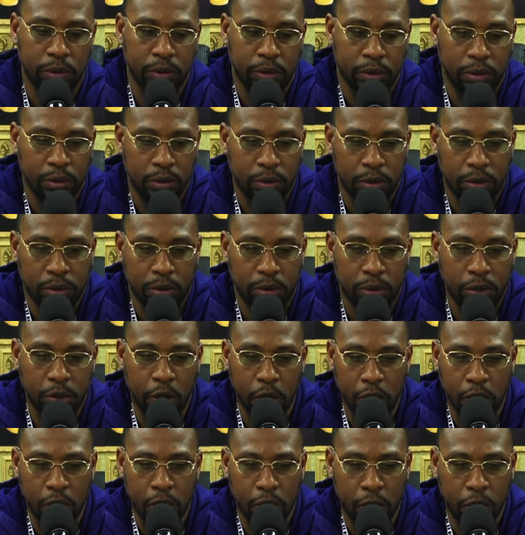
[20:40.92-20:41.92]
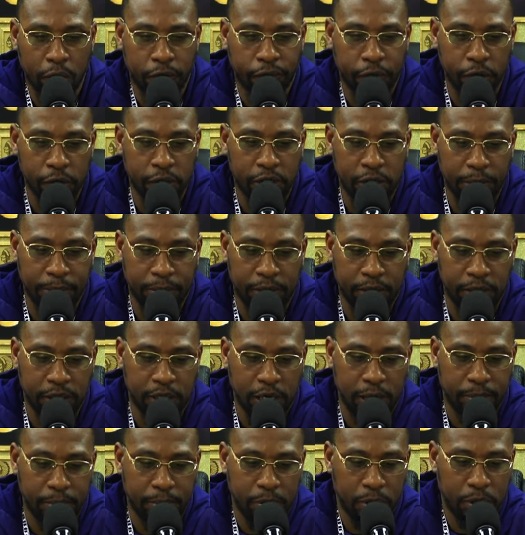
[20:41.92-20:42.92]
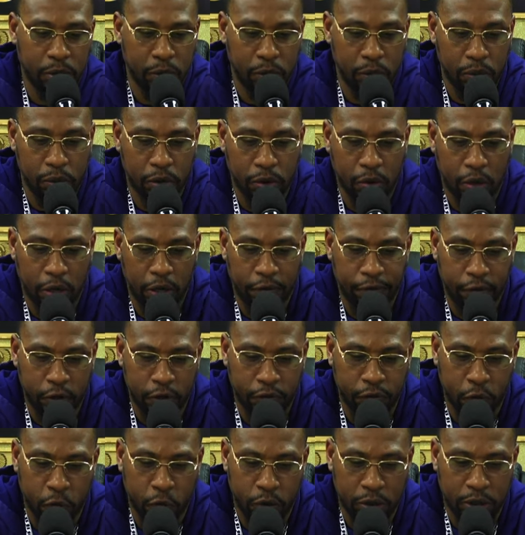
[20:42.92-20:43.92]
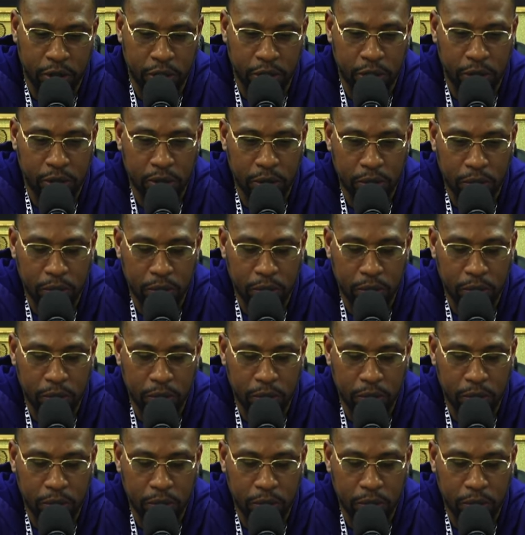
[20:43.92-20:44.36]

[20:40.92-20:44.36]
The book of... No, no, no. First Timothy chapter two, start at verse fourteen.